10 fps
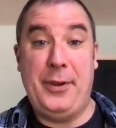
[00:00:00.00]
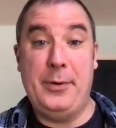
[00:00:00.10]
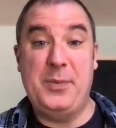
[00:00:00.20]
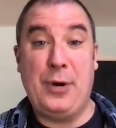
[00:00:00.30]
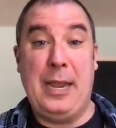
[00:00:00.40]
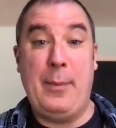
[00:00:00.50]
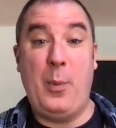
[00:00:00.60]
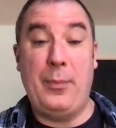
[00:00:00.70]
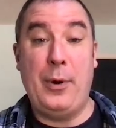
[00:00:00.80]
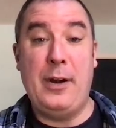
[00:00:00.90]
there is
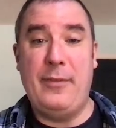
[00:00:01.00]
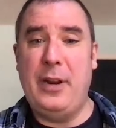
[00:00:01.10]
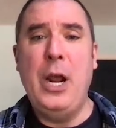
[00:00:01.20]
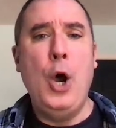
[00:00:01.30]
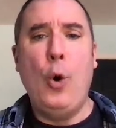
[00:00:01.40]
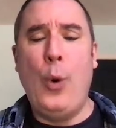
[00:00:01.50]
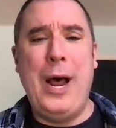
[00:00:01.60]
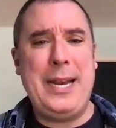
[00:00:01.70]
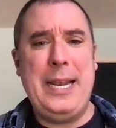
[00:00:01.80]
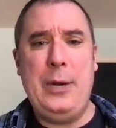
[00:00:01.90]
probably part of it
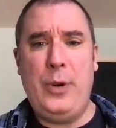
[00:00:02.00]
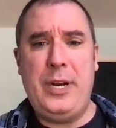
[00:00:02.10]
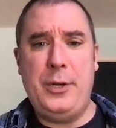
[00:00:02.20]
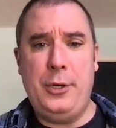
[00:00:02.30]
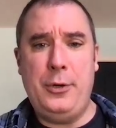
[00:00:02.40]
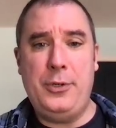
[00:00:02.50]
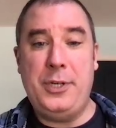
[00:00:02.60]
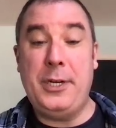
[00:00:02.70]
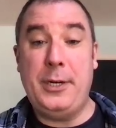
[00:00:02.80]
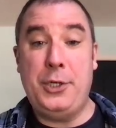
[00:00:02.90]
what can we do to